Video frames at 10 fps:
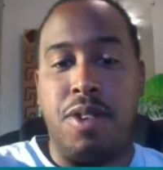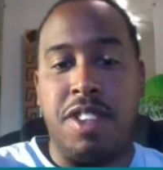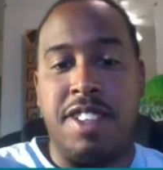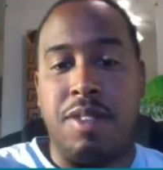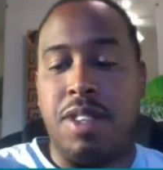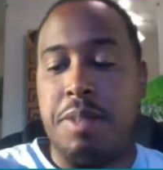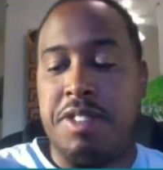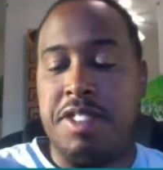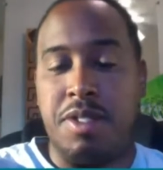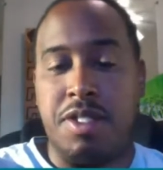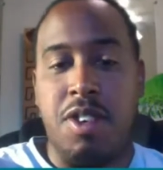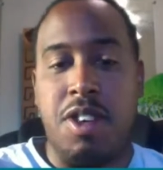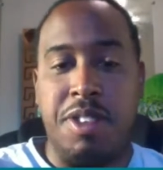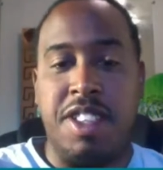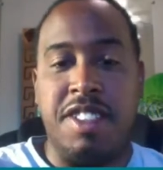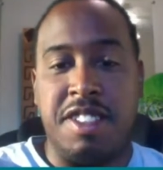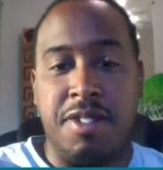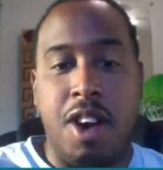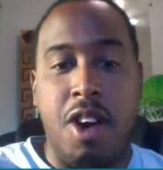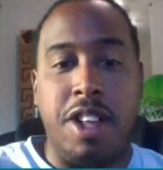it. He's like, well, let me see what's going on with this because I've
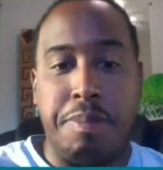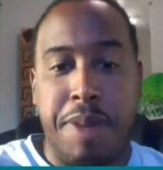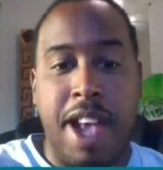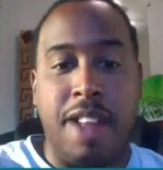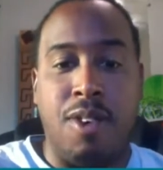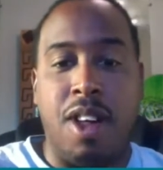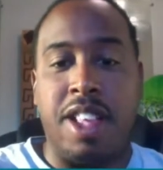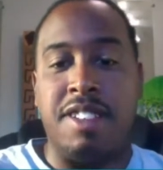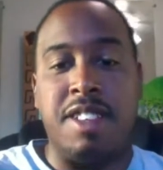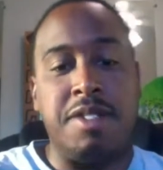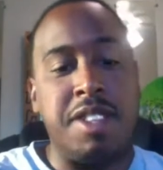already paid for all that stuff.